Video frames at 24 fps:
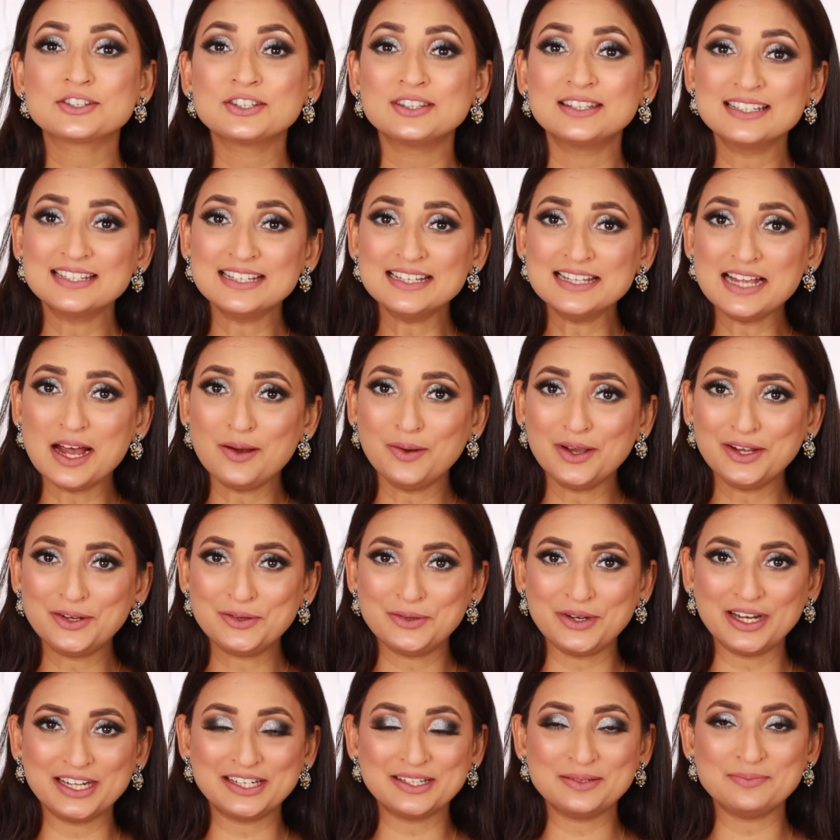this is how I
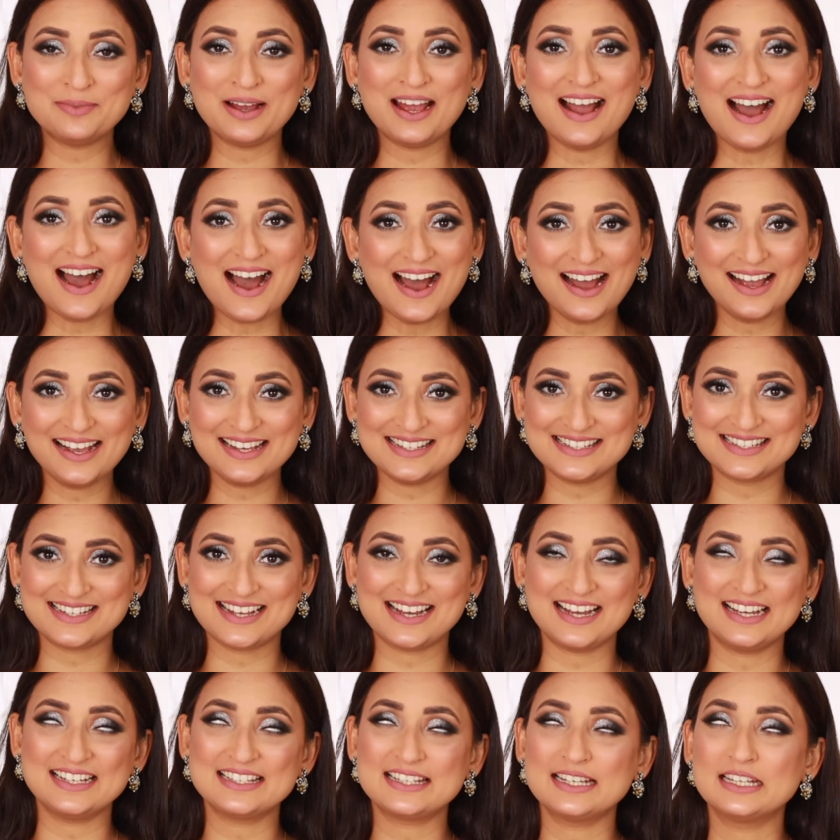created my eyes,
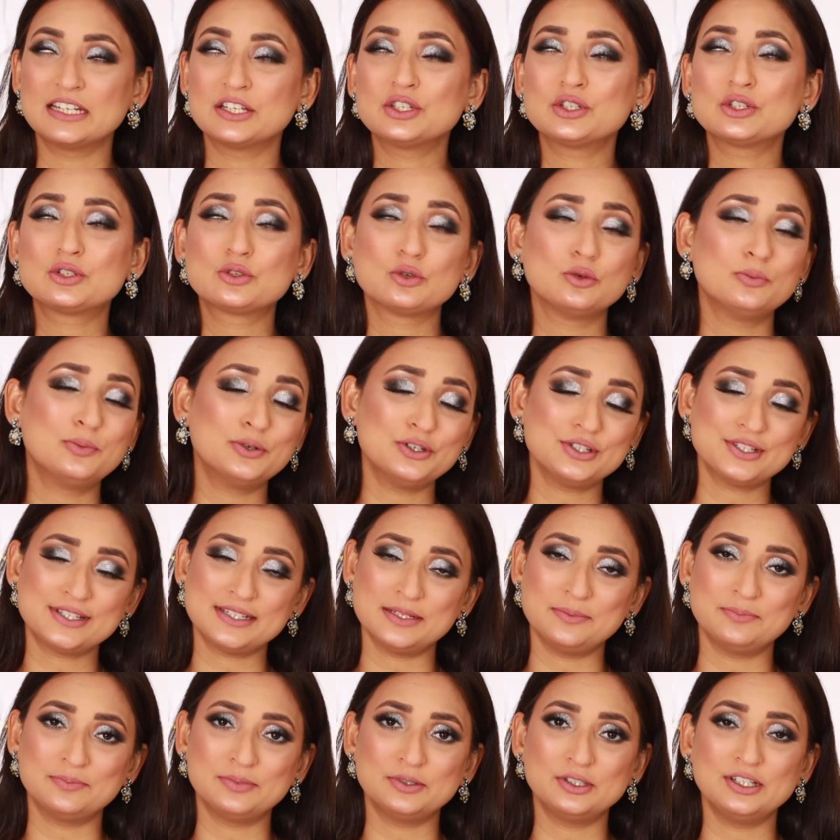guys. It is super
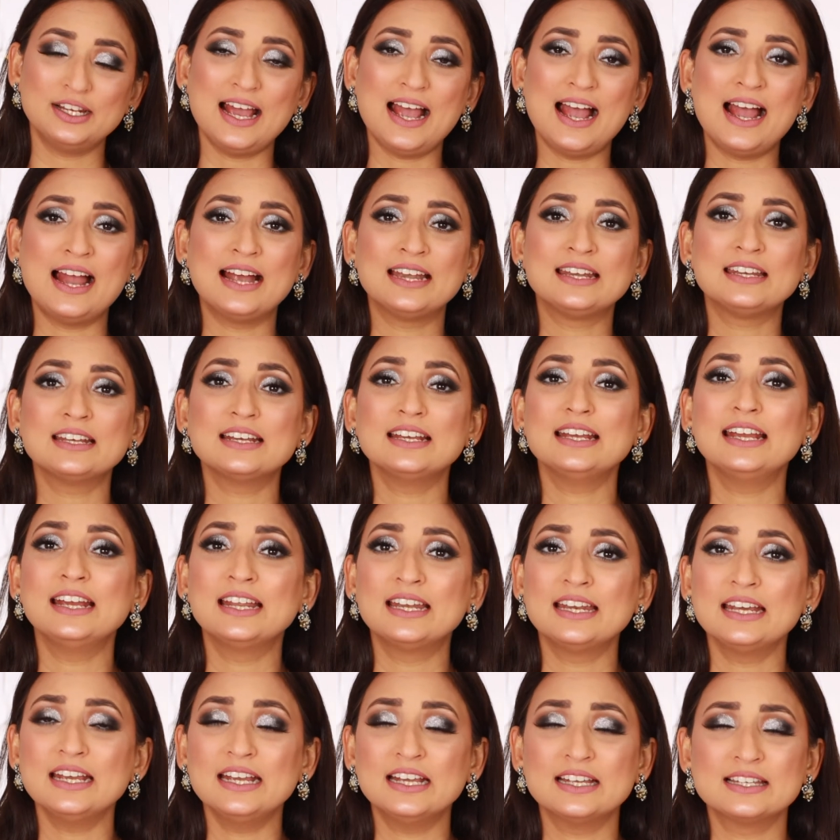simple and
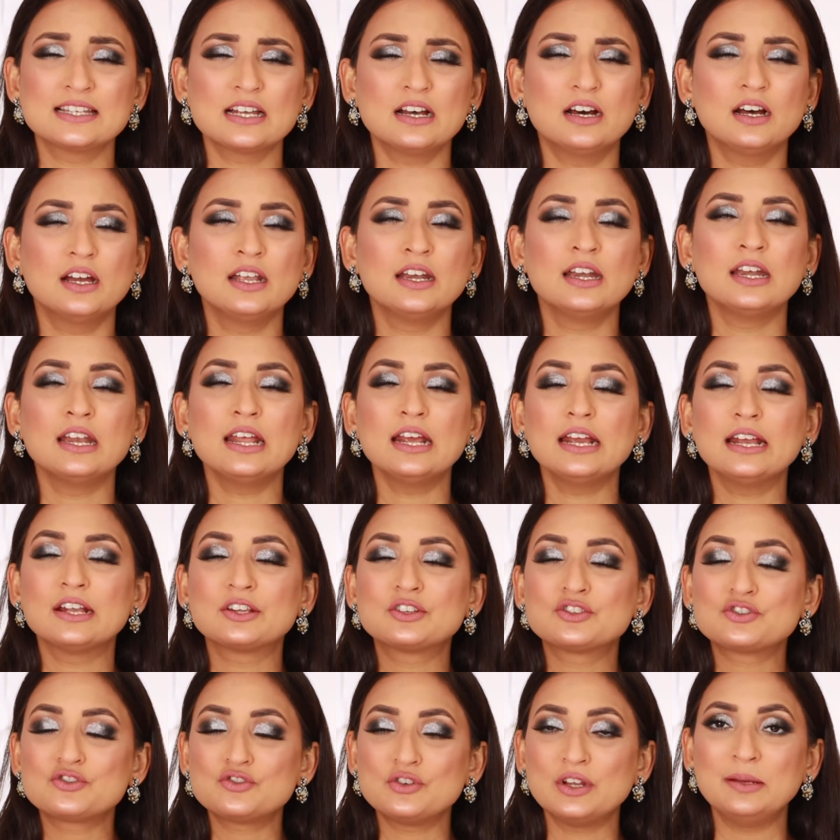it is an
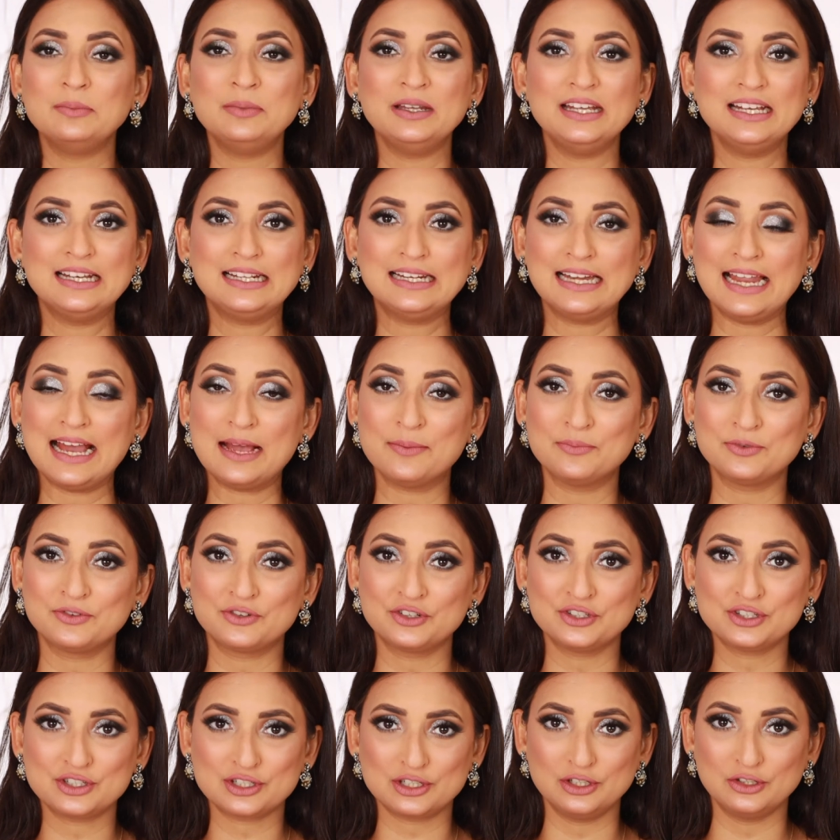extremely
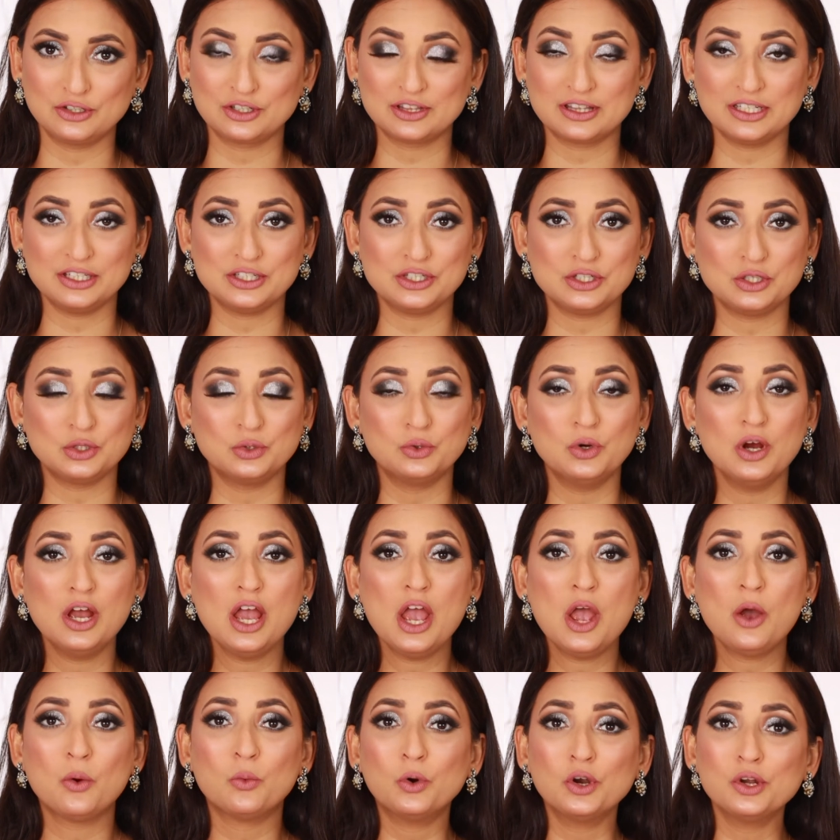glamorous look that you
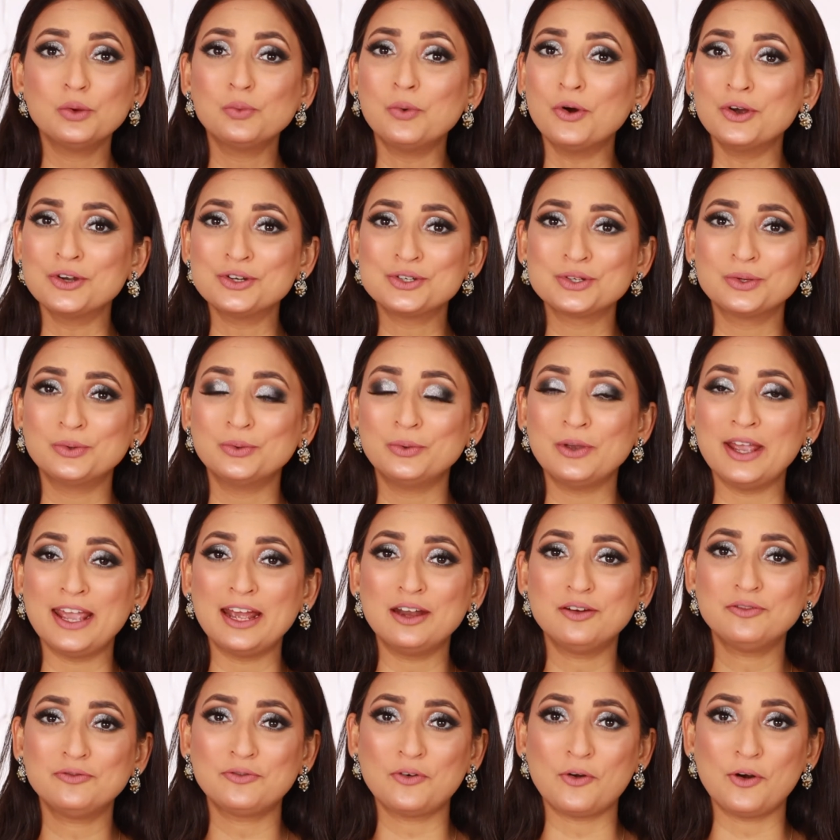would want to
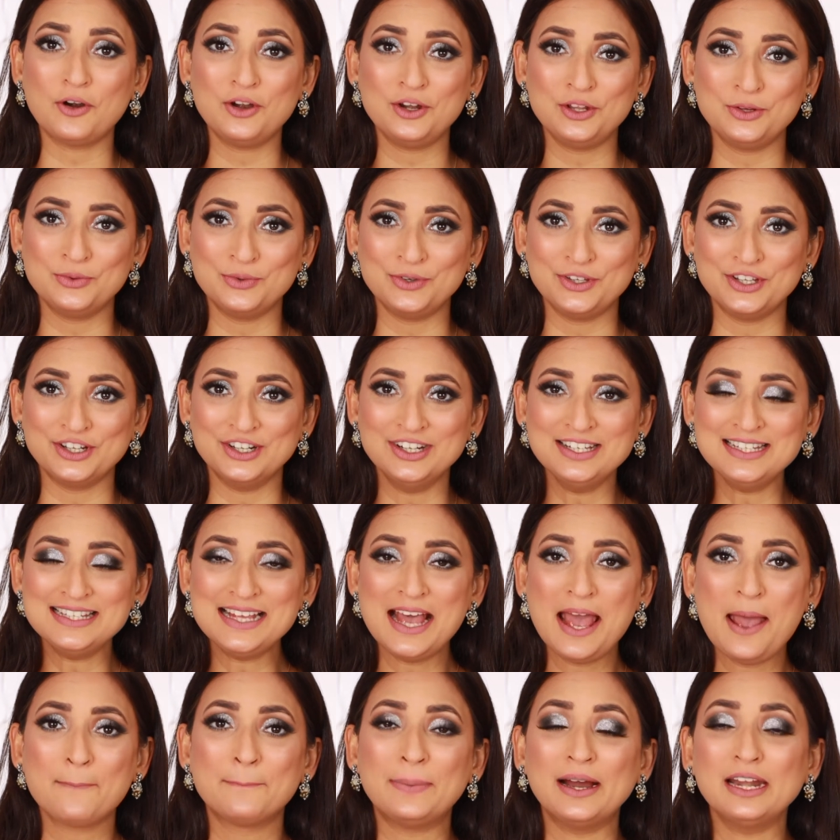wear for New Year's.
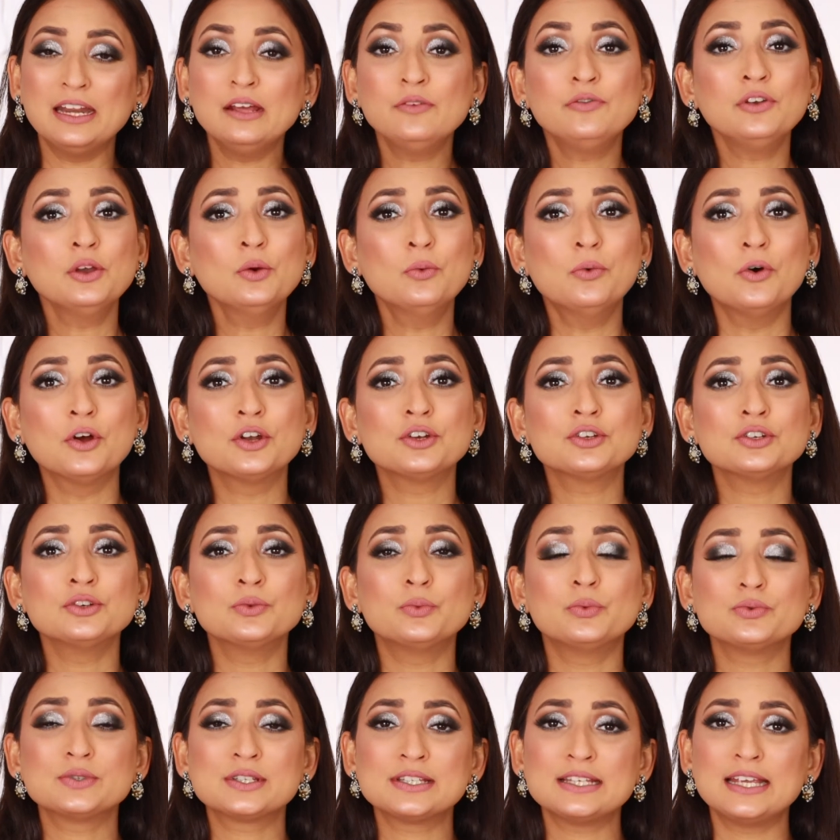But if you want to
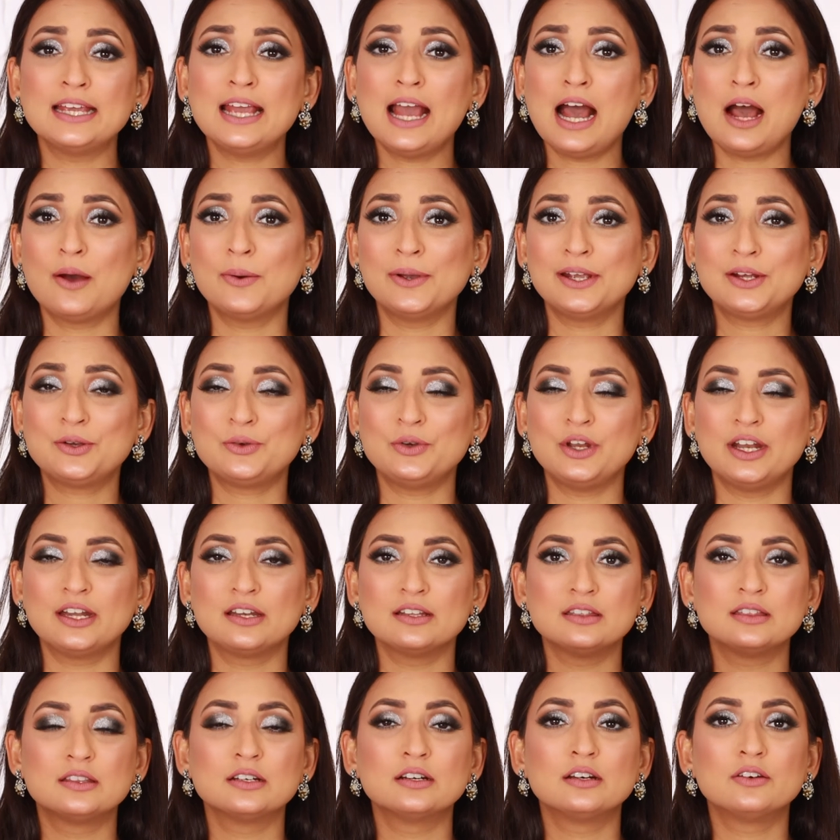see how I
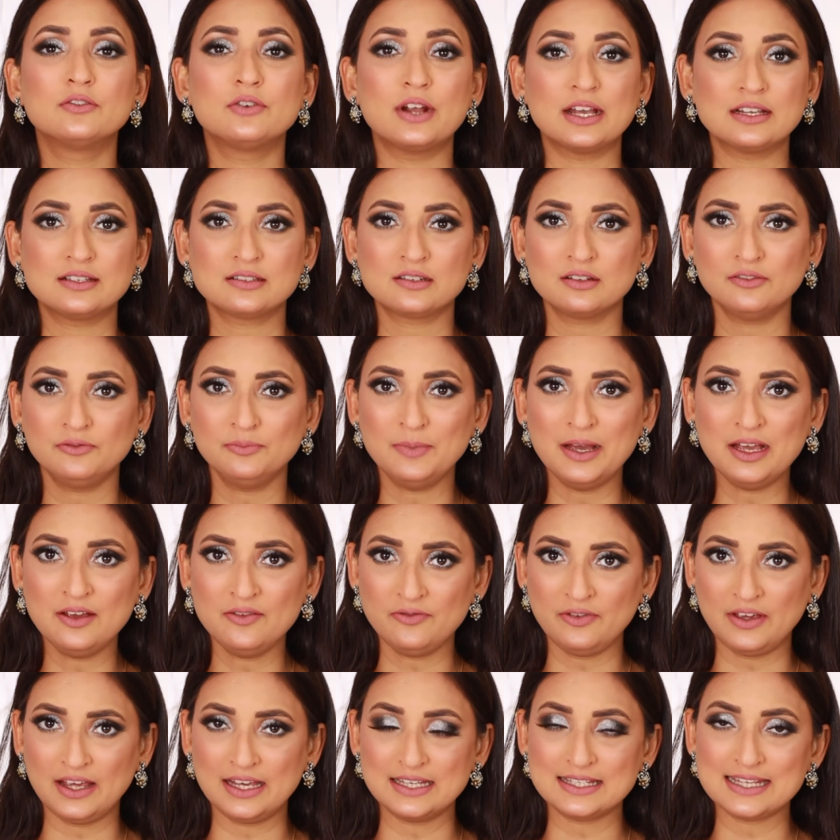created the rest of my
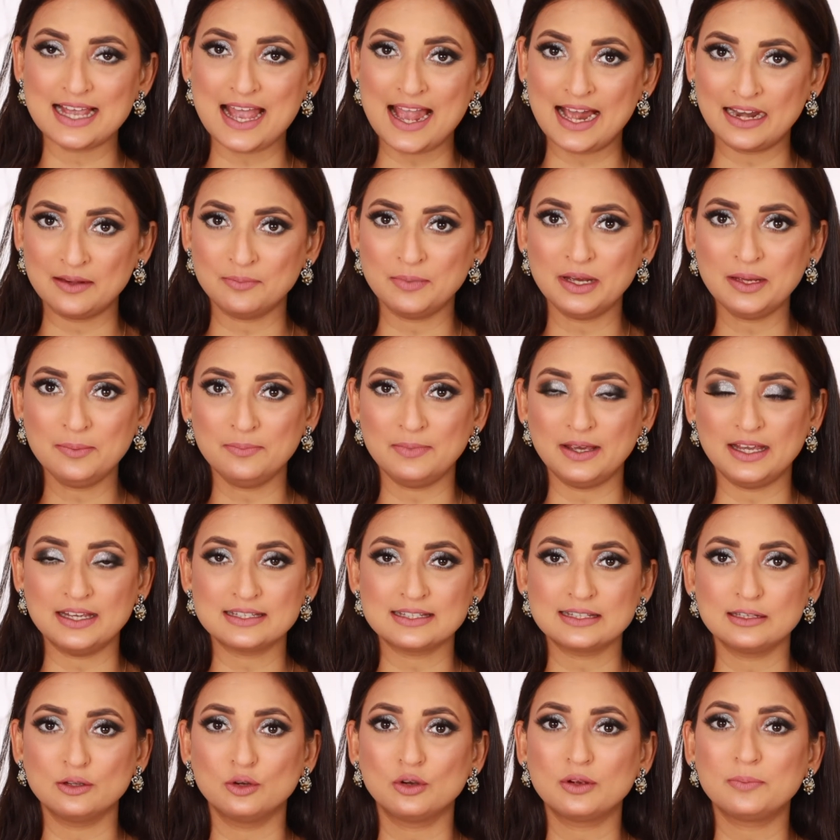face and my
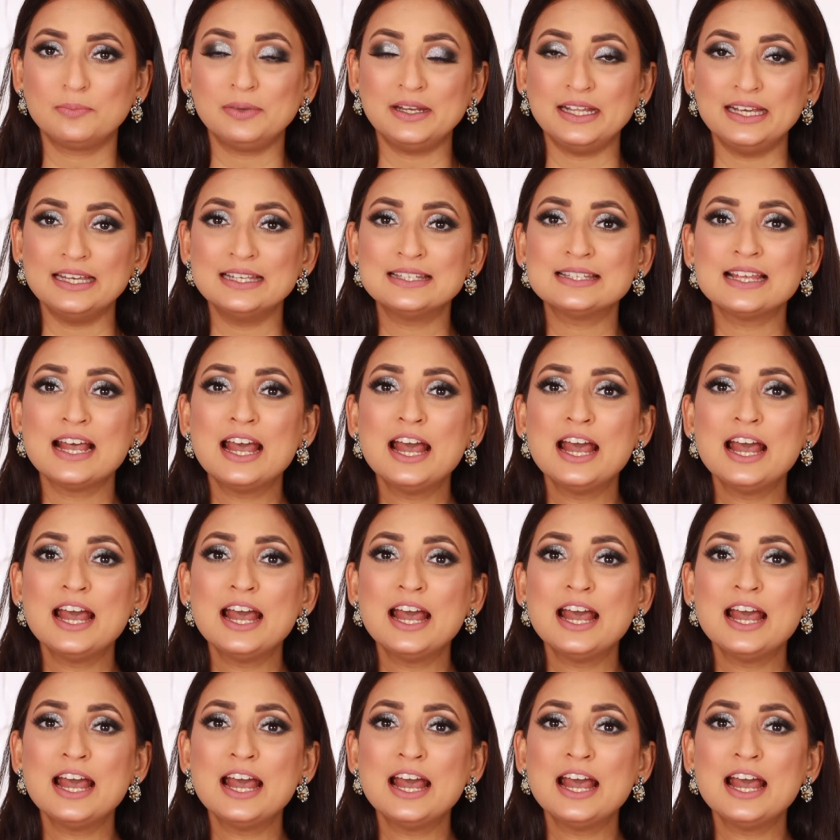base look, please